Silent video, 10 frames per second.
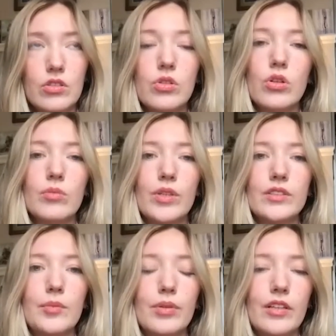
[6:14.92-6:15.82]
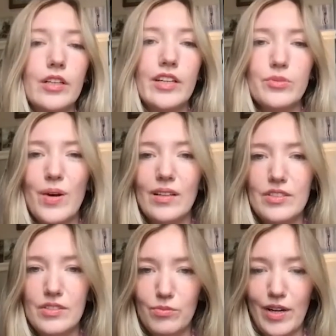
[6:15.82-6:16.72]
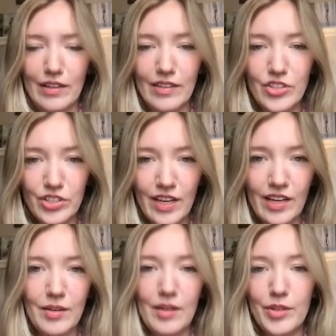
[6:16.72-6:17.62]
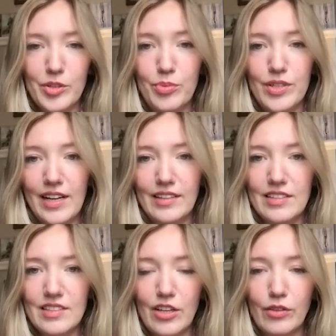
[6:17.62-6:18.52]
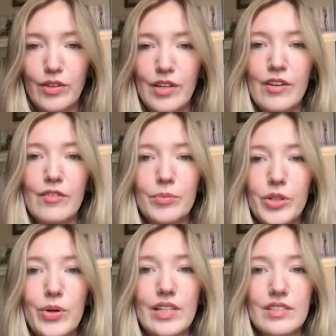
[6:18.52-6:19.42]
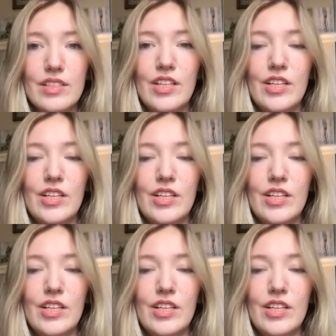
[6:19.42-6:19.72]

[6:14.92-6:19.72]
toward multipolarity as well as recognition that it must protect itself from the US